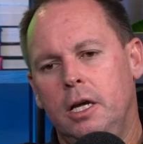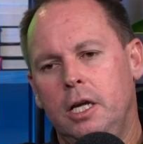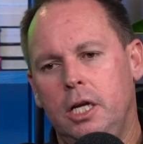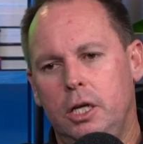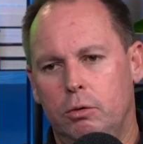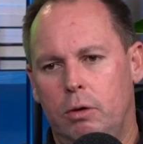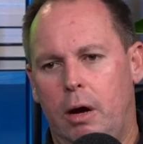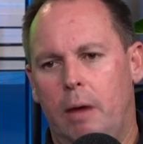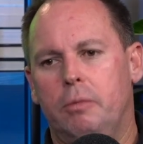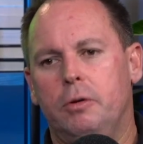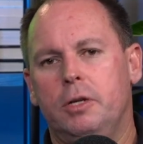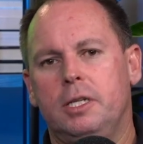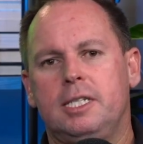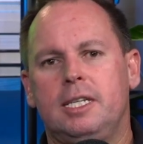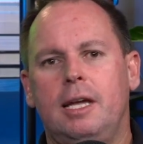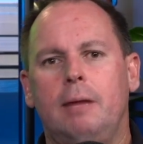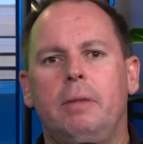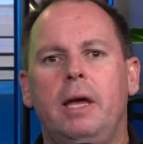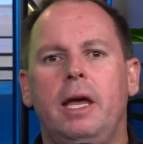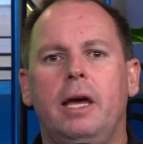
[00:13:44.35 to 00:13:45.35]
you're able to
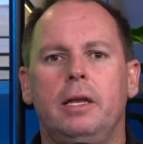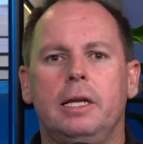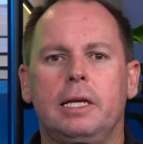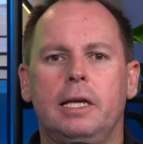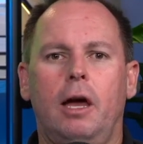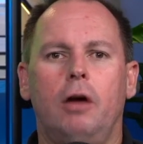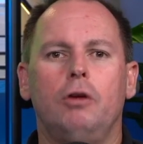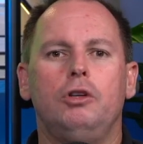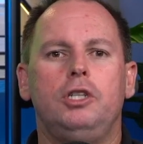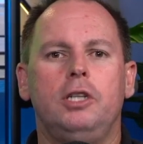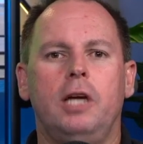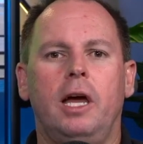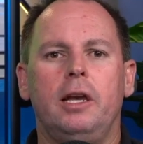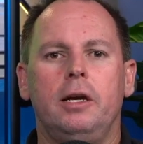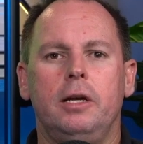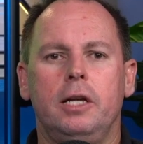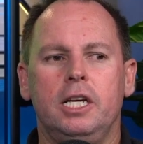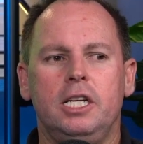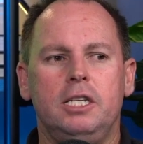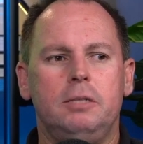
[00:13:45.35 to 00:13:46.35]
somehow negotiate
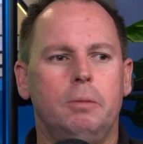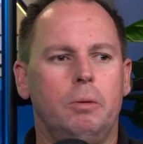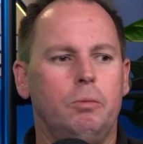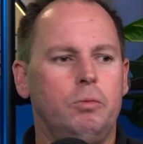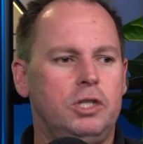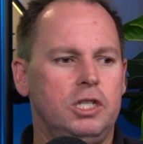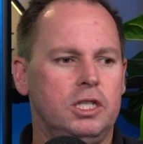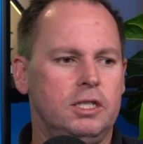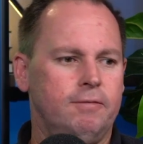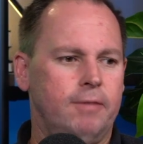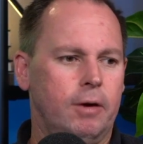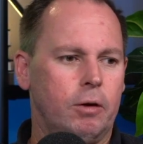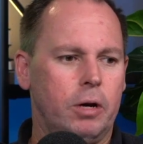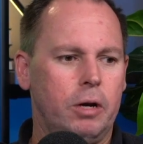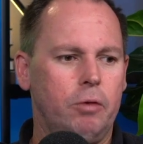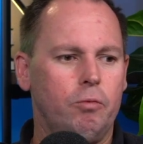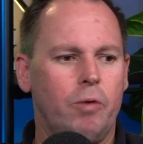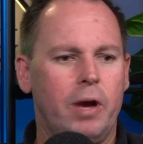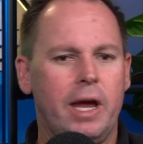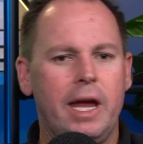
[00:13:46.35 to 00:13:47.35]
an easement, which is very
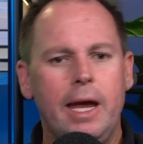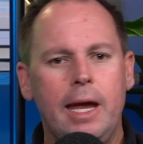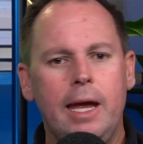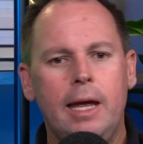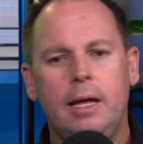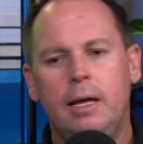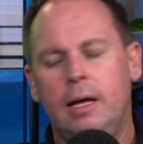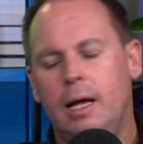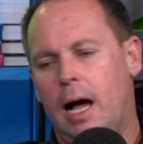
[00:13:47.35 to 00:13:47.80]
rare,